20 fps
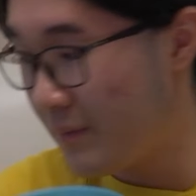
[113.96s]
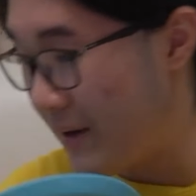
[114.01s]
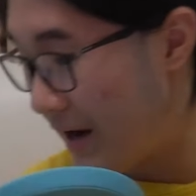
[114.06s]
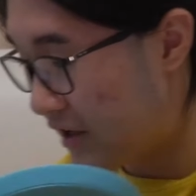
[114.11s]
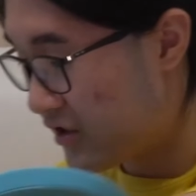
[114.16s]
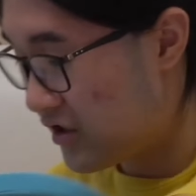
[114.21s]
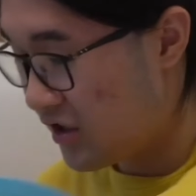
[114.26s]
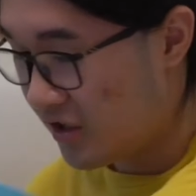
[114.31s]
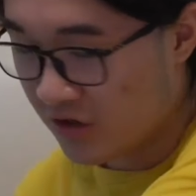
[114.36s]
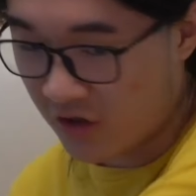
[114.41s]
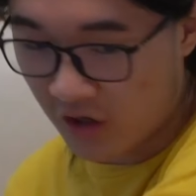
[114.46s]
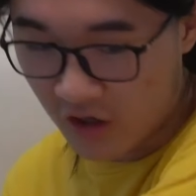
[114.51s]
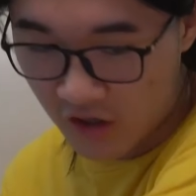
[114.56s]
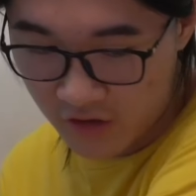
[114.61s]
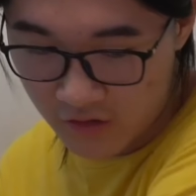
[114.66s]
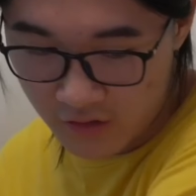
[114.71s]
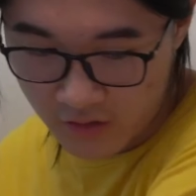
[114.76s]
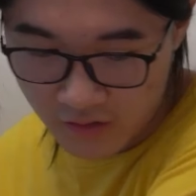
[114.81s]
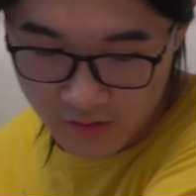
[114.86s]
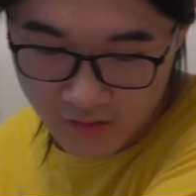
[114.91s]
packaging
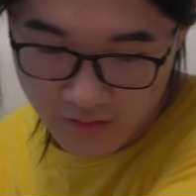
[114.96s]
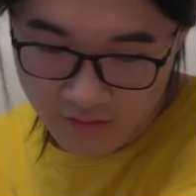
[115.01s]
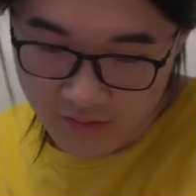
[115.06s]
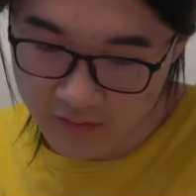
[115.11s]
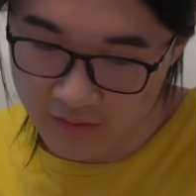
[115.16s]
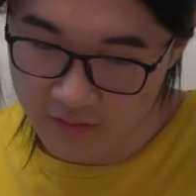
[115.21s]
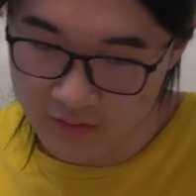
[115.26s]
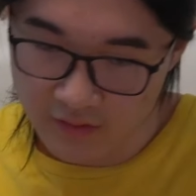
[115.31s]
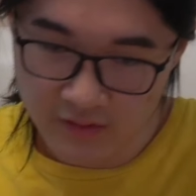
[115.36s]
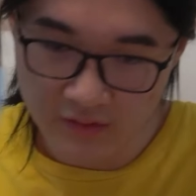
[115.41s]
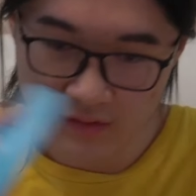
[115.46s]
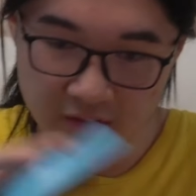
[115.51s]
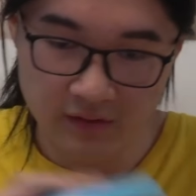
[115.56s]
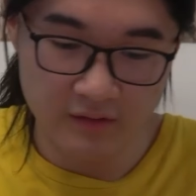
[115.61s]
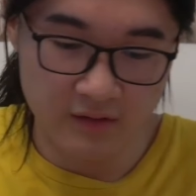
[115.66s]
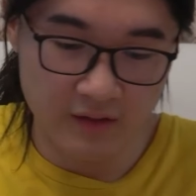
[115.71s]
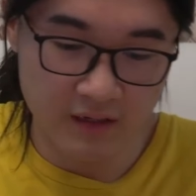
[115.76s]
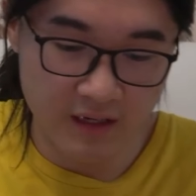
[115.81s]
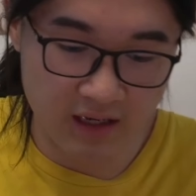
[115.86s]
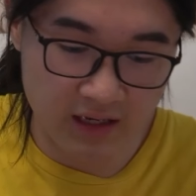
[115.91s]
gone.
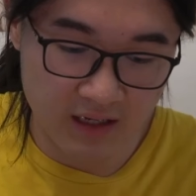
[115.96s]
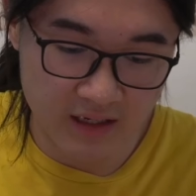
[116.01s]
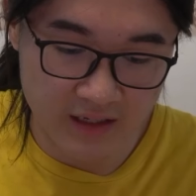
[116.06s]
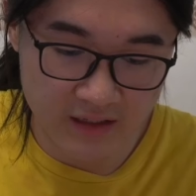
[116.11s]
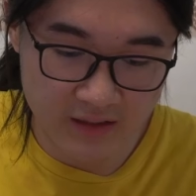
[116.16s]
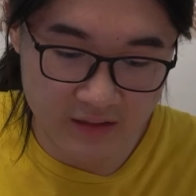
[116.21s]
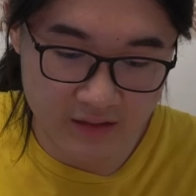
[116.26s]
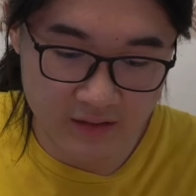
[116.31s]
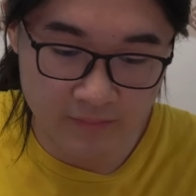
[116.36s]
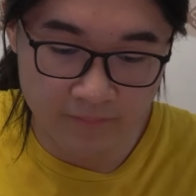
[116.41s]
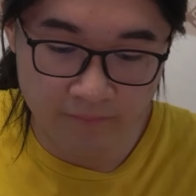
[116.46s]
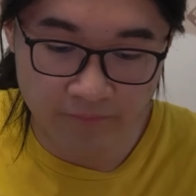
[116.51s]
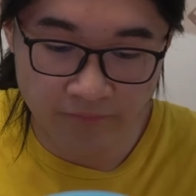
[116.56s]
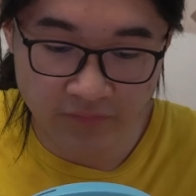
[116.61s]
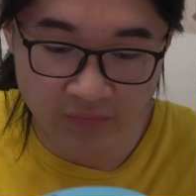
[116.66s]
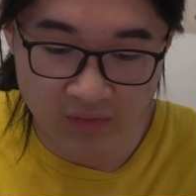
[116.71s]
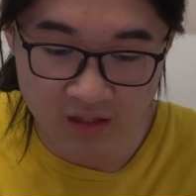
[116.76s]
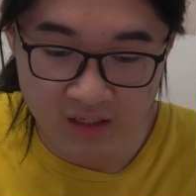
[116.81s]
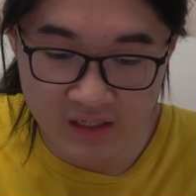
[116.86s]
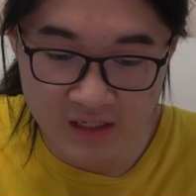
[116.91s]
And
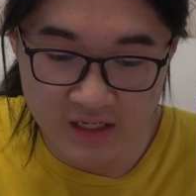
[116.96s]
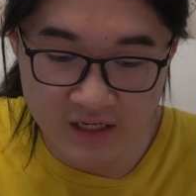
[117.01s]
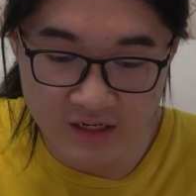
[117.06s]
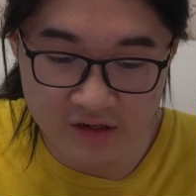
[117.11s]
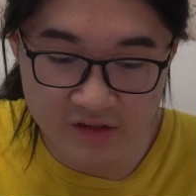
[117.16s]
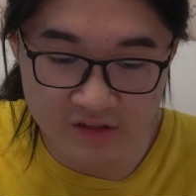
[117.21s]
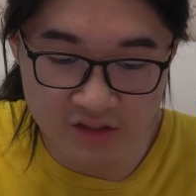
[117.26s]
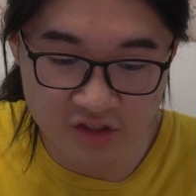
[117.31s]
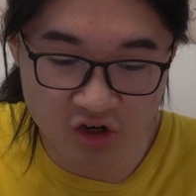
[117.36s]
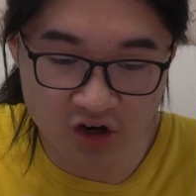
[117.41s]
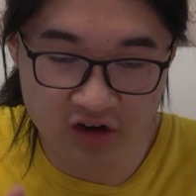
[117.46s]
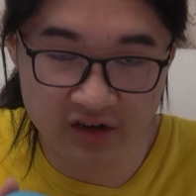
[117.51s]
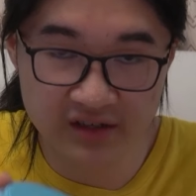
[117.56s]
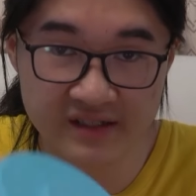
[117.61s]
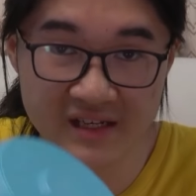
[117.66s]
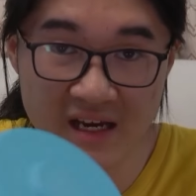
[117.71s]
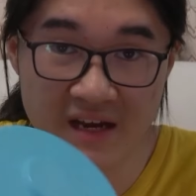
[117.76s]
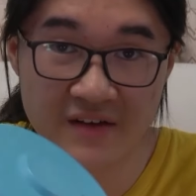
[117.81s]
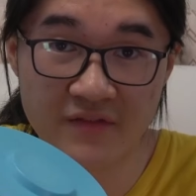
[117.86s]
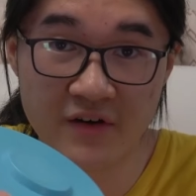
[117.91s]
here's the charging
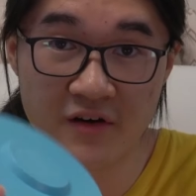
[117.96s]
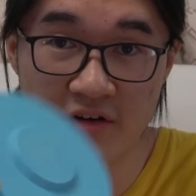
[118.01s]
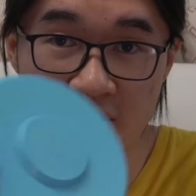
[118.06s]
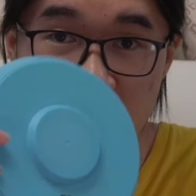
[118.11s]
stand. Very